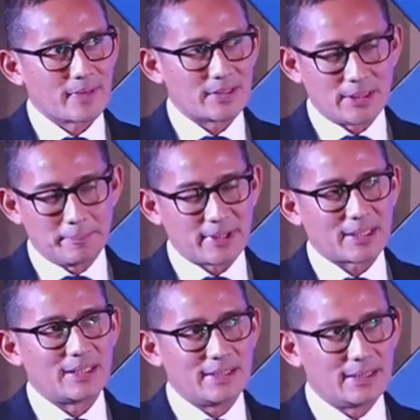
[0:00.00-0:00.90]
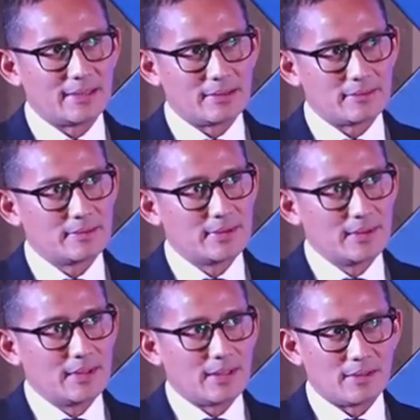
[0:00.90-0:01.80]
typically a,
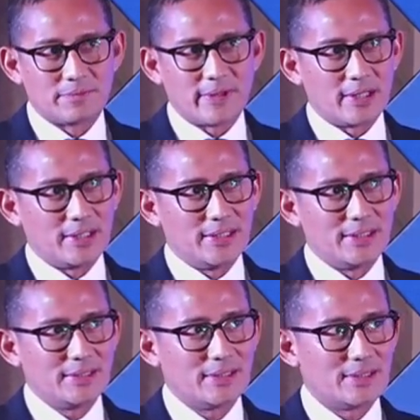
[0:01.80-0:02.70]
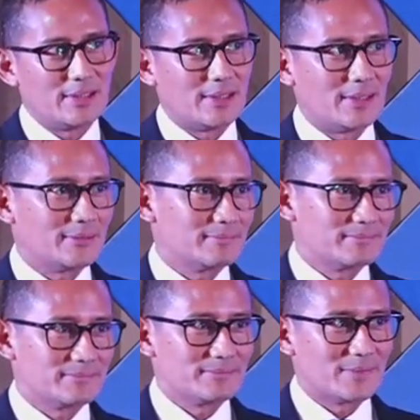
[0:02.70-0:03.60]
a very, uh,
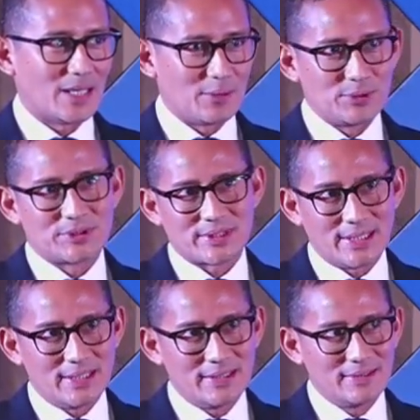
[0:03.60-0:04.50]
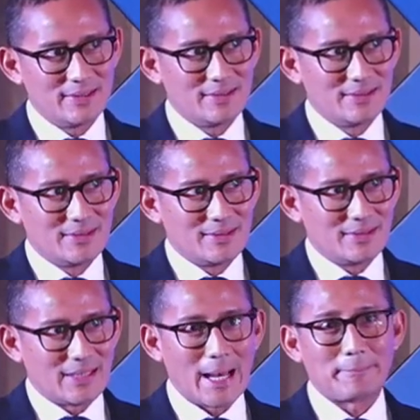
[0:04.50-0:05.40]
I would say,
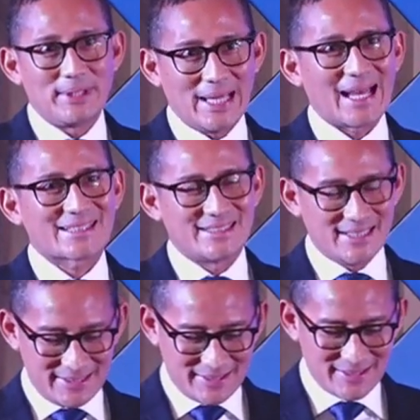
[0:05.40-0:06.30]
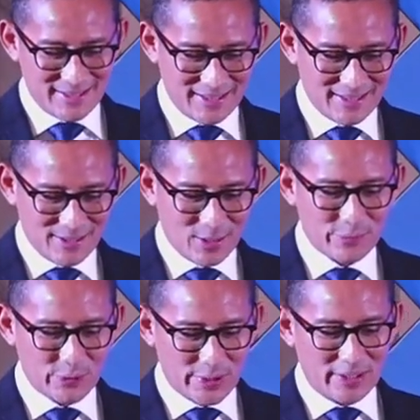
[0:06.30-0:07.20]
happy exit uh,
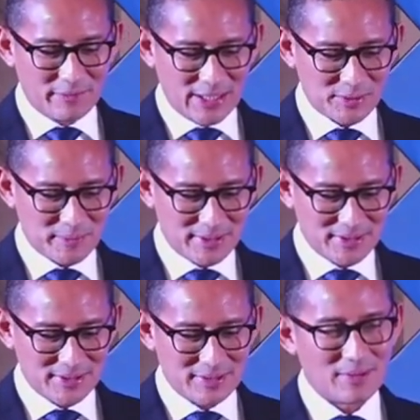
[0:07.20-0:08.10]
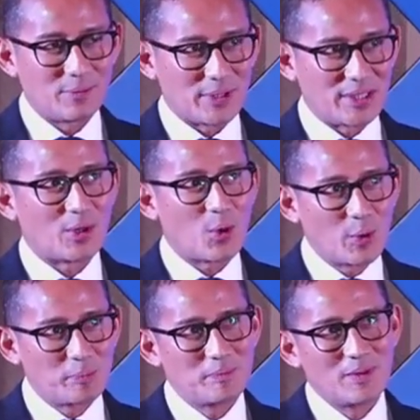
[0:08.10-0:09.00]
of your investments with the
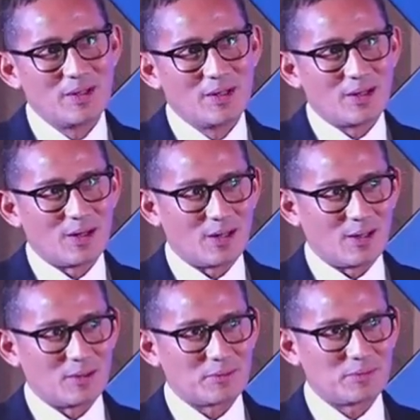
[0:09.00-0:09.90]
hope of